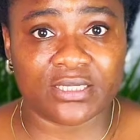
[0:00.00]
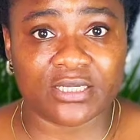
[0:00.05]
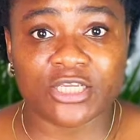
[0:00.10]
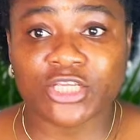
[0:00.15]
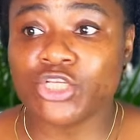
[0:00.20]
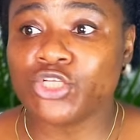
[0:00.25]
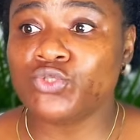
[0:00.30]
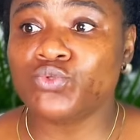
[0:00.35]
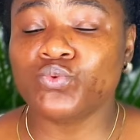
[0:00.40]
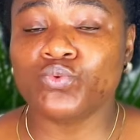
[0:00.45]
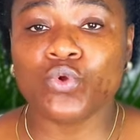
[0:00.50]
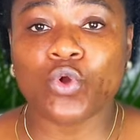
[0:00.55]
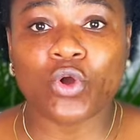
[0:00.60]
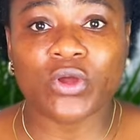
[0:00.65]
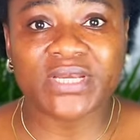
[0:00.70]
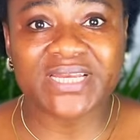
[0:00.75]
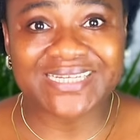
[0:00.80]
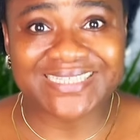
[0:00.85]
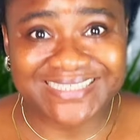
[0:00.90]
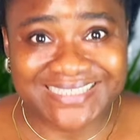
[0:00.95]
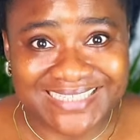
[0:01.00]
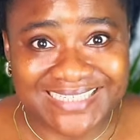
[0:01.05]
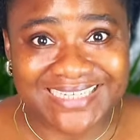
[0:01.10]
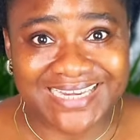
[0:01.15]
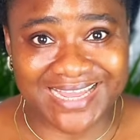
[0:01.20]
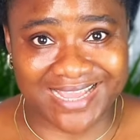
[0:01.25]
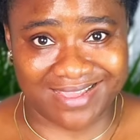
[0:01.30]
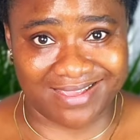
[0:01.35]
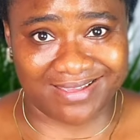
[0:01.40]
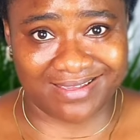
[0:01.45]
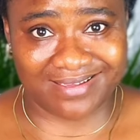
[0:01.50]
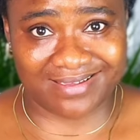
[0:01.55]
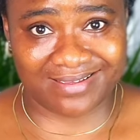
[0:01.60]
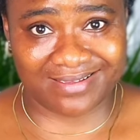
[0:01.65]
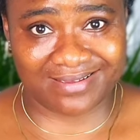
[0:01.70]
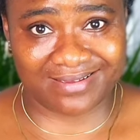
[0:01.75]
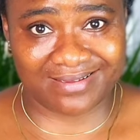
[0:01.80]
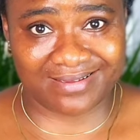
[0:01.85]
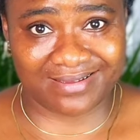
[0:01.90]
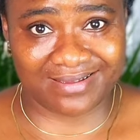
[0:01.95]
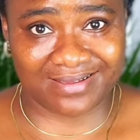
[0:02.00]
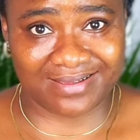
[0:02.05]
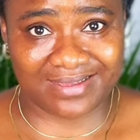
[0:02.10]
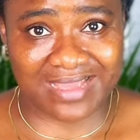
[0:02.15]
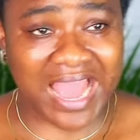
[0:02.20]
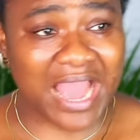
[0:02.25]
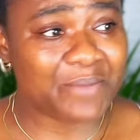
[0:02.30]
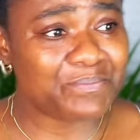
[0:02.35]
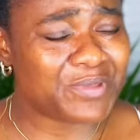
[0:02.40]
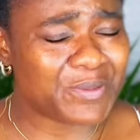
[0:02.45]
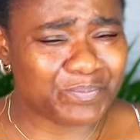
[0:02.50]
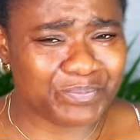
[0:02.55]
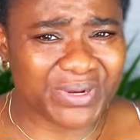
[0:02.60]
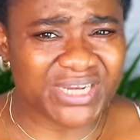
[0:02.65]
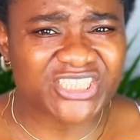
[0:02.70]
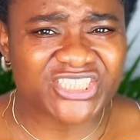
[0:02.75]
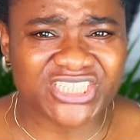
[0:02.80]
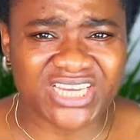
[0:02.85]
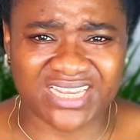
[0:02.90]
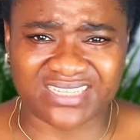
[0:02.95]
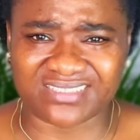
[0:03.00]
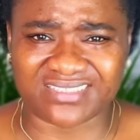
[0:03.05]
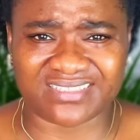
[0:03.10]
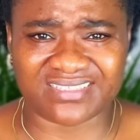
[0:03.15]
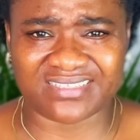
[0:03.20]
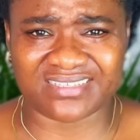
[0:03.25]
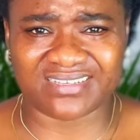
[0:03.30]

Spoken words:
It will only delay. And be patient.